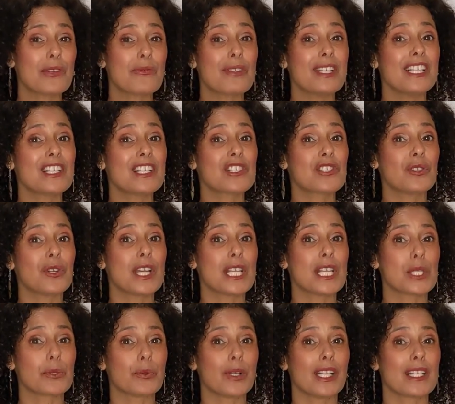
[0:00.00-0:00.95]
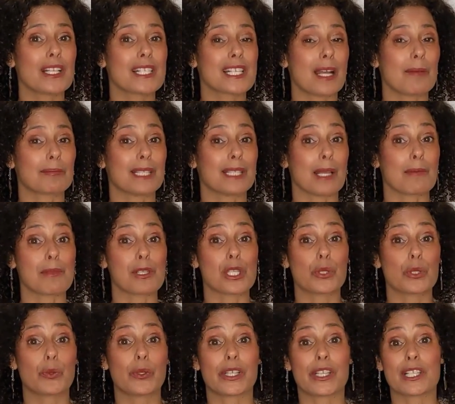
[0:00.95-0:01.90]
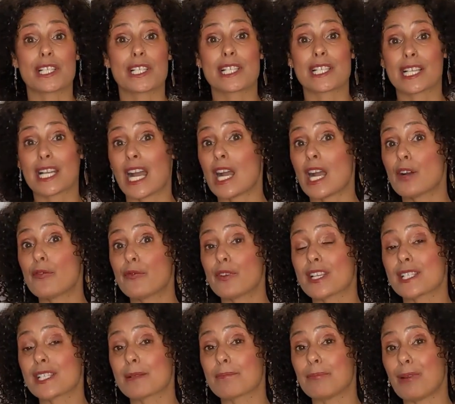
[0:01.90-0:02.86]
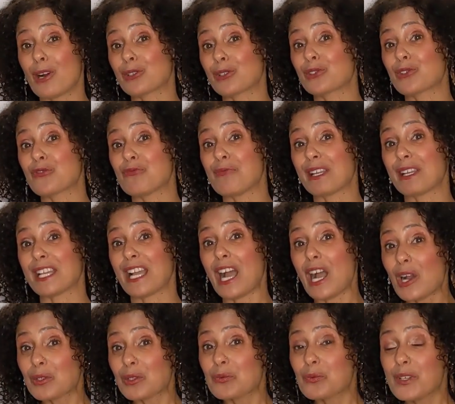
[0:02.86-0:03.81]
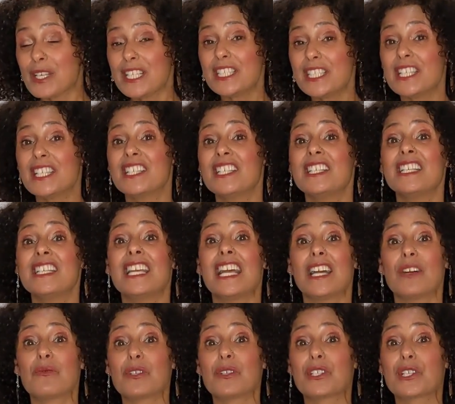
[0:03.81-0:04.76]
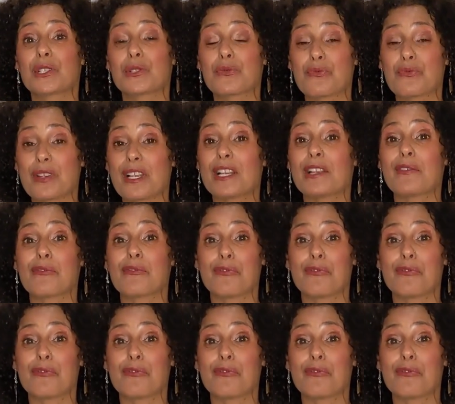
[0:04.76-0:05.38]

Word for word: I really enjoy as well sometimes to wear a scarf as a part of my outfit, which is really